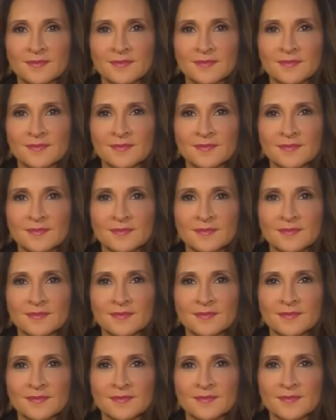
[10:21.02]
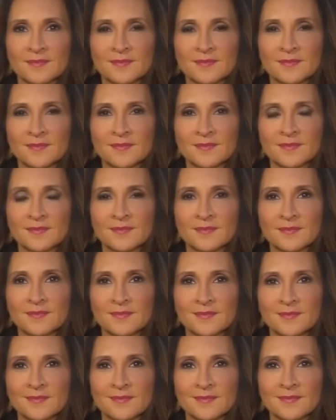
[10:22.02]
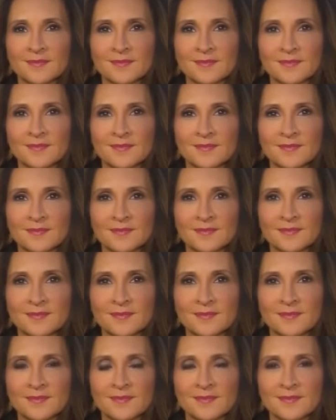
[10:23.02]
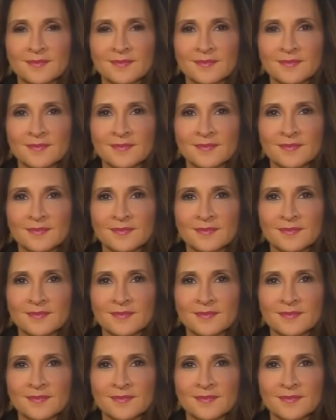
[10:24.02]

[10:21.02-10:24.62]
[no speech]